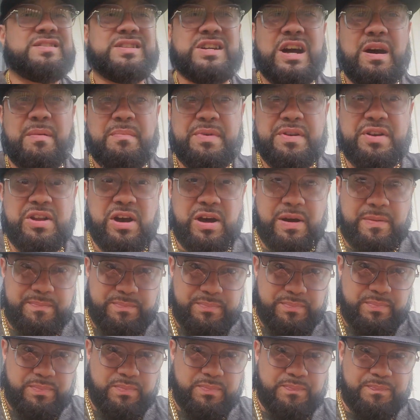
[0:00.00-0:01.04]
Coming up
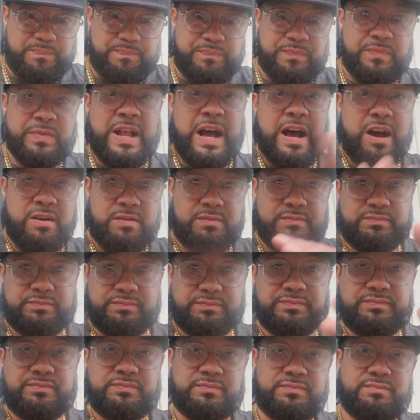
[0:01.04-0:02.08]
now.
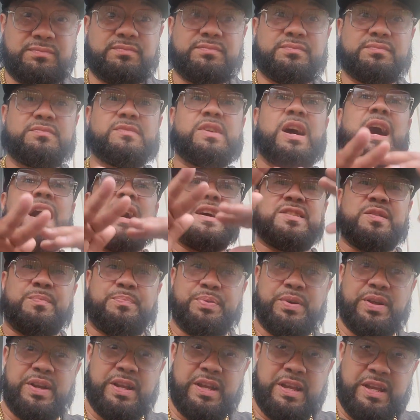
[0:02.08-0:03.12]
Alright, so
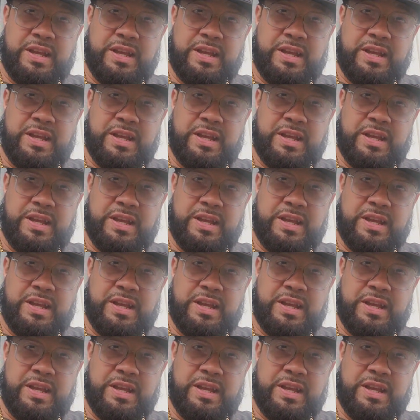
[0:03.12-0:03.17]
put it